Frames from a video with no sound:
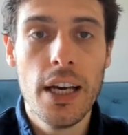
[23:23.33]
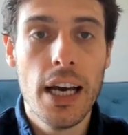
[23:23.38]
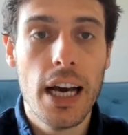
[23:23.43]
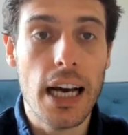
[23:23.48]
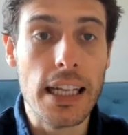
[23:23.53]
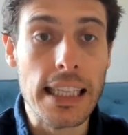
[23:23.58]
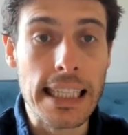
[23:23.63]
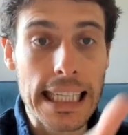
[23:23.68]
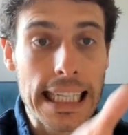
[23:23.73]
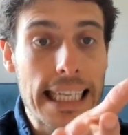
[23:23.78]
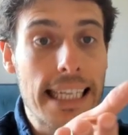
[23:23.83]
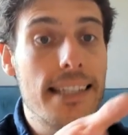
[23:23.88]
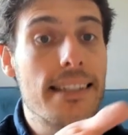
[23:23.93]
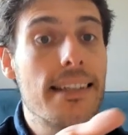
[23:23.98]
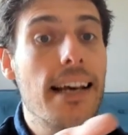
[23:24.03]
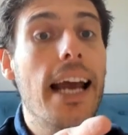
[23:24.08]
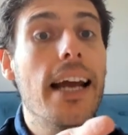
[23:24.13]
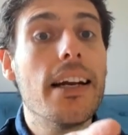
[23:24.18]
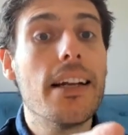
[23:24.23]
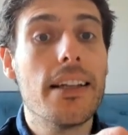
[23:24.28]
And then the
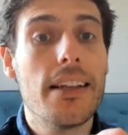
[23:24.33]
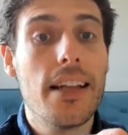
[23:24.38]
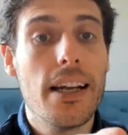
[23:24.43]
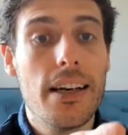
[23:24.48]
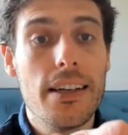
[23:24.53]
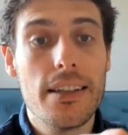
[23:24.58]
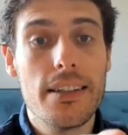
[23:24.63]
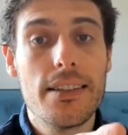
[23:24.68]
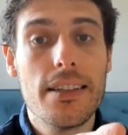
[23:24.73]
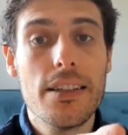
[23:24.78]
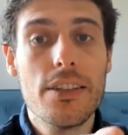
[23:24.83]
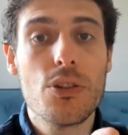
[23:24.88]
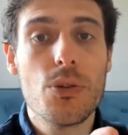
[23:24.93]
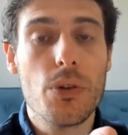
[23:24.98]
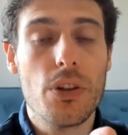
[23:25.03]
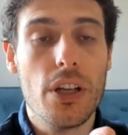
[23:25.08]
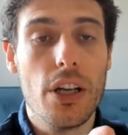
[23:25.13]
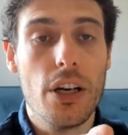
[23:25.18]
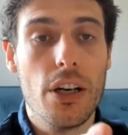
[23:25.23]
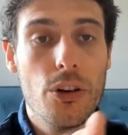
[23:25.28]
container that it exists
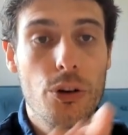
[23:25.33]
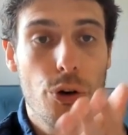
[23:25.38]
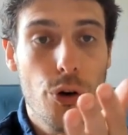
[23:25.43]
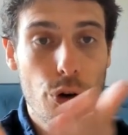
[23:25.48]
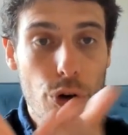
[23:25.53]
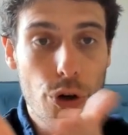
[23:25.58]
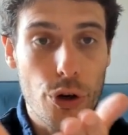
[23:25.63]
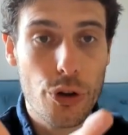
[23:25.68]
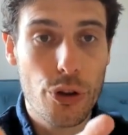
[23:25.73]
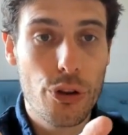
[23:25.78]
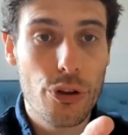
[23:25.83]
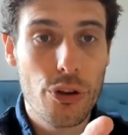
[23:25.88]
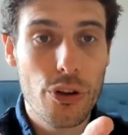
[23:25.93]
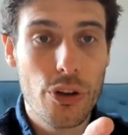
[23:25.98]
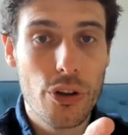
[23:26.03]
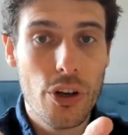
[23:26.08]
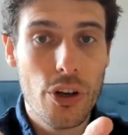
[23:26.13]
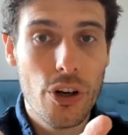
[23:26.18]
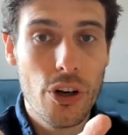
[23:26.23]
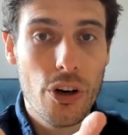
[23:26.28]
within, Earth,
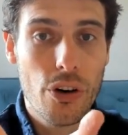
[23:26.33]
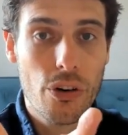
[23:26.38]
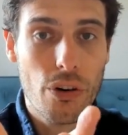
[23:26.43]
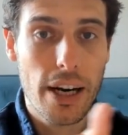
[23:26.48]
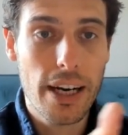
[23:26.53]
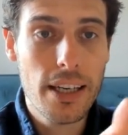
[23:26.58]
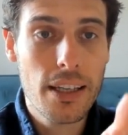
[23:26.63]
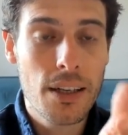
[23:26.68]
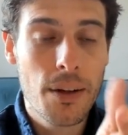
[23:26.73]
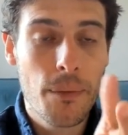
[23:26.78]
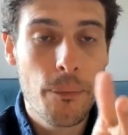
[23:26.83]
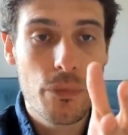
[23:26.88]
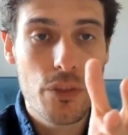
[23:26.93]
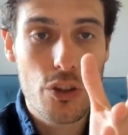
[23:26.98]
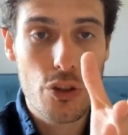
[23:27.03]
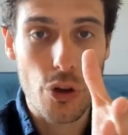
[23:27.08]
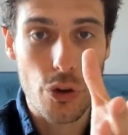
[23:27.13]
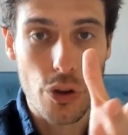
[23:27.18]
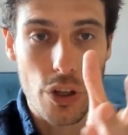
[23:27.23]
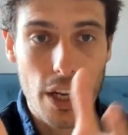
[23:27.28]
right?
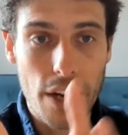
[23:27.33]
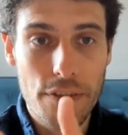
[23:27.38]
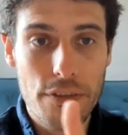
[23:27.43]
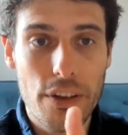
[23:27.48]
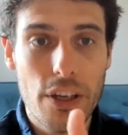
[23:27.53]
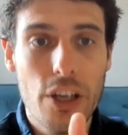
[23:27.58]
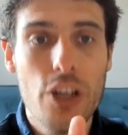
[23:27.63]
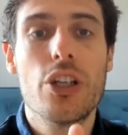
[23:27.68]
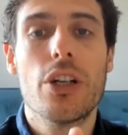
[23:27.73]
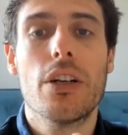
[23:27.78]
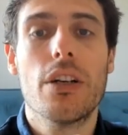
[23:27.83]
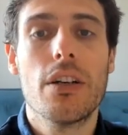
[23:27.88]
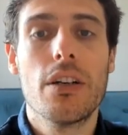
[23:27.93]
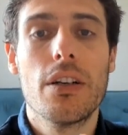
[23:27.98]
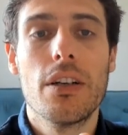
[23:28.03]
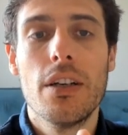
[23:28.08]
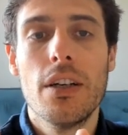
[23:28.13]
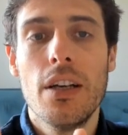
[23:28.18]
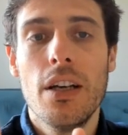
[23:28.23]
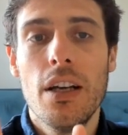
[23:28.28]
So the definition
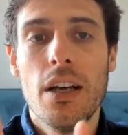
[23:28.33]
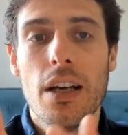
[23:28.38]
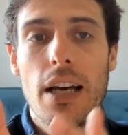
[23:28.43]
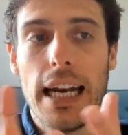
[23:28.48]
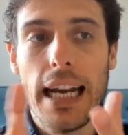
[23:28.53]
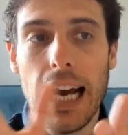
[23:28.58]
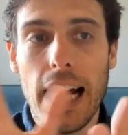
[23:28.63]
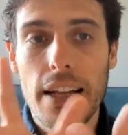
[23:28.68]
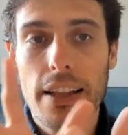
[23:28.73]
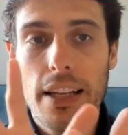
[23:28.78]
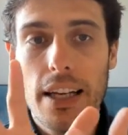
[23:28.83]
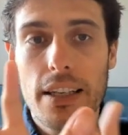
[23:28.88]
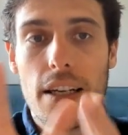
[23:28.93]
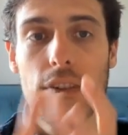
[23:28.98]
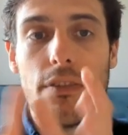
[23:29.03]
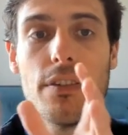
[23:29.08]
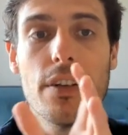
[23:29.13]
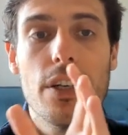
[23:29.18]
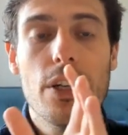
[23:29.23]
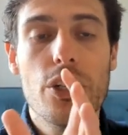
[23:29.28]
and how that
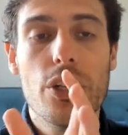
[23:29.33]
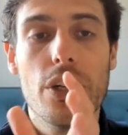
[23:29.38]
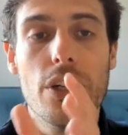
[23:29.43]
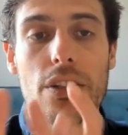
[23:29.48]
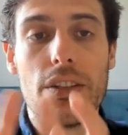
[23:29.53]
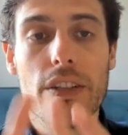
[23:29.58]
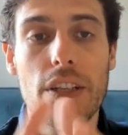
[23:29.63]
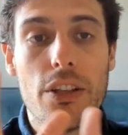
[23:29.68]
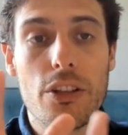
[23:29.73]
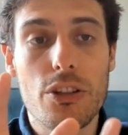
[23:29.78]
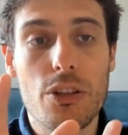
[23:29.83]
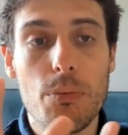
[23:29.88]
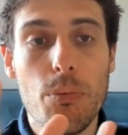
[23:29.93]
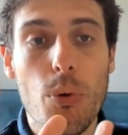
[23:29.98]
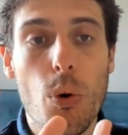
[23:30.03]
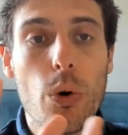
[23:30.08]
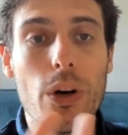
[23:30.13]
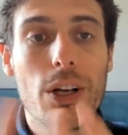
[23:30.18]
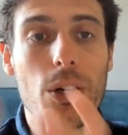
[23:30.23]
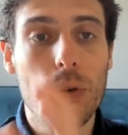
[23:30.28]
definition is either
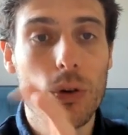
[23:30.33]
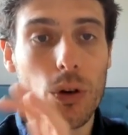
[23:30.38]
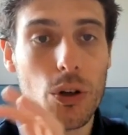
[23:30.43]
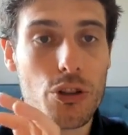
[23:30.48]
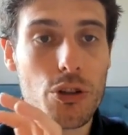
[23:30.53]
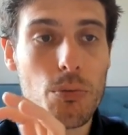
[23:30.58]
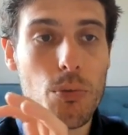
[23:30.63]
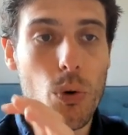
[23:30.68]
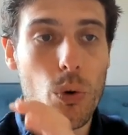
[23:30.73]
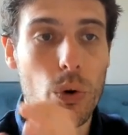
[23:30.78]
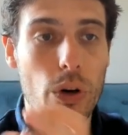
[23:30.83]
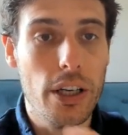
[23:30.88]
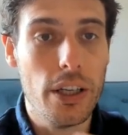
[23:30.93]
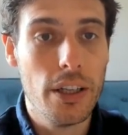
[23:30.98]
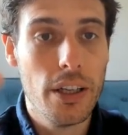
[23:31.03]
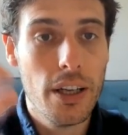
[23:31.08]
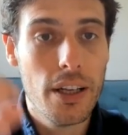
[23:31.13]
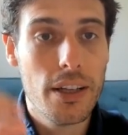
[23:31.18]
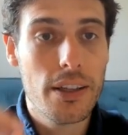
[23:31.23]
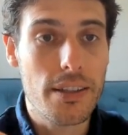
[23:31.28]
supporting or not supporting
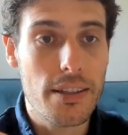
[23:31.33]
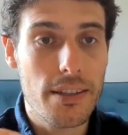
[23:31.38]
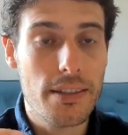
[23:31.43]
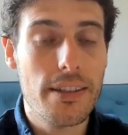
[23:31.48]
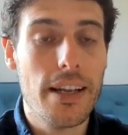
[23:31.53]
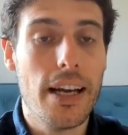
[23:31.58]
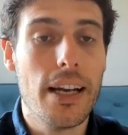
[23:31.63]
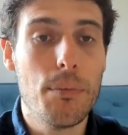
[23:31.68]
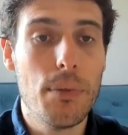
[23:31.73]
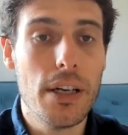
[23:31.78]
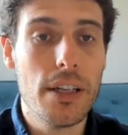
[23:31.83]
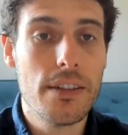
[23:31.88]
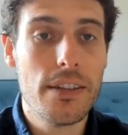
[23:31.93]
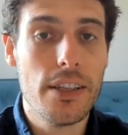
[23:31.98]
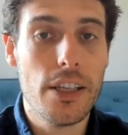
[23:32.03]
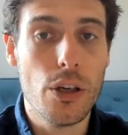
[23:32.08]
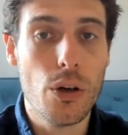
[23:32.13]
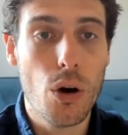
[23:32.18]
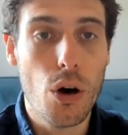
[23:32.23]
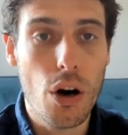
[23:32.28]
the
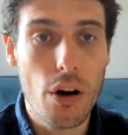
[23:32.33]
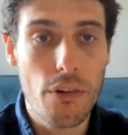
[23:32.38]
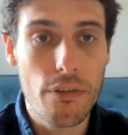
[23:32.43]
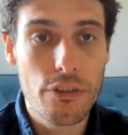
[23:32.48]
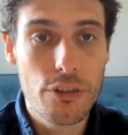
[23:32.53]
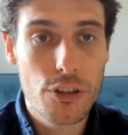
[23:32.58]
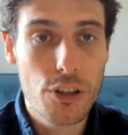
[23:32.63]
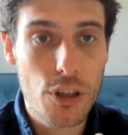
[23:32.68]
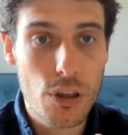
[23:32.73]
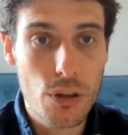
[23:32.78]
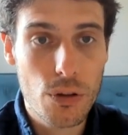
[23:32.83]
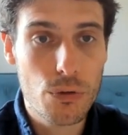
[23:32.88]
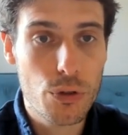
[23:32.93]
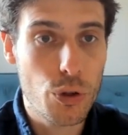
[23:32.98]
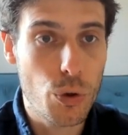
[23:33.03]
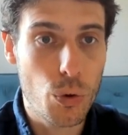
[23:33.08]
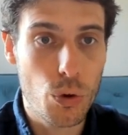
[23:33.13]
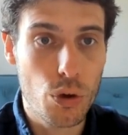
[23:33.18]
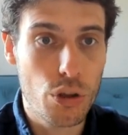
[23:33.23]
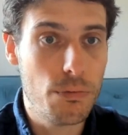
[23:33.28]
sustainability of
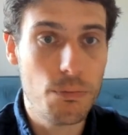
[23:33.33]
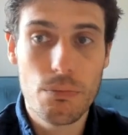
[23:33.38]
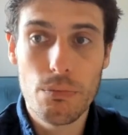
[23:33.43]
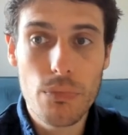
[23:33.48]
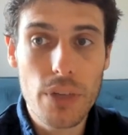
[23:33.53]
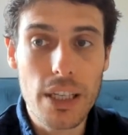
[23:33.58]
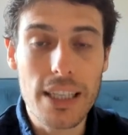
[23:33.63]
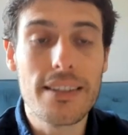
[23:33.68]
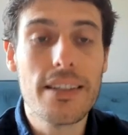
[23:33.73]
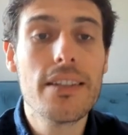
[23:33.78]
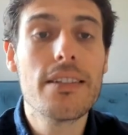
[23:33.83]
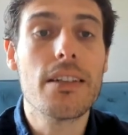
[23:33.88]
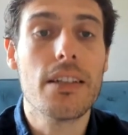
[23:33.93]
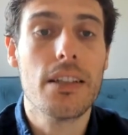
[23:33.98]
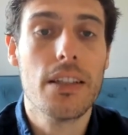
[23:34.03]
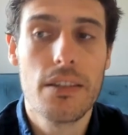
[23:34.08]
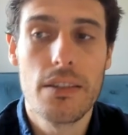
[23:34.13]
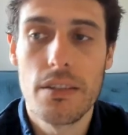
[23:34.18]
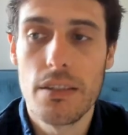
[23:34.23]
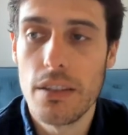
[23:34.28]
your
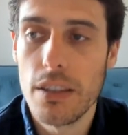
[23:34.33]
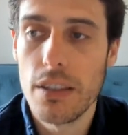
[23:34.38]
existence.